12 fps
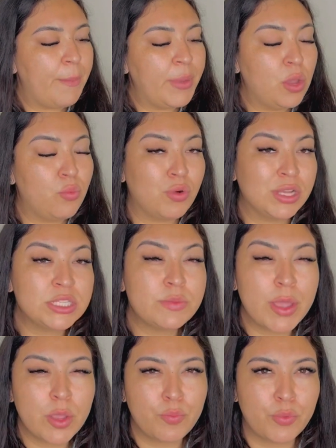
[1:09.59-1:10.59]
It was
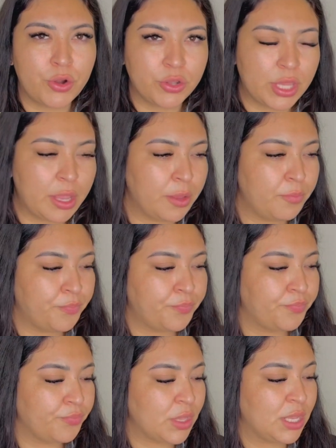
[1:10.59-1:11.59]
my birthday
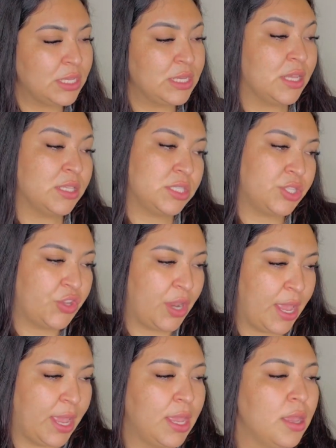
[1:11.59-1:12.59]

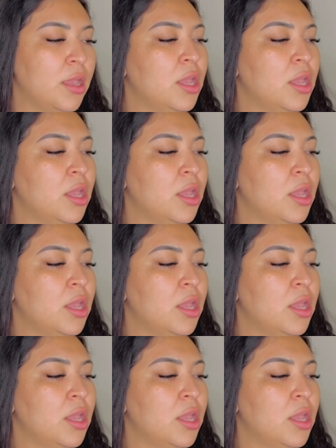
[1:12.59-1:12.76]
yesterday.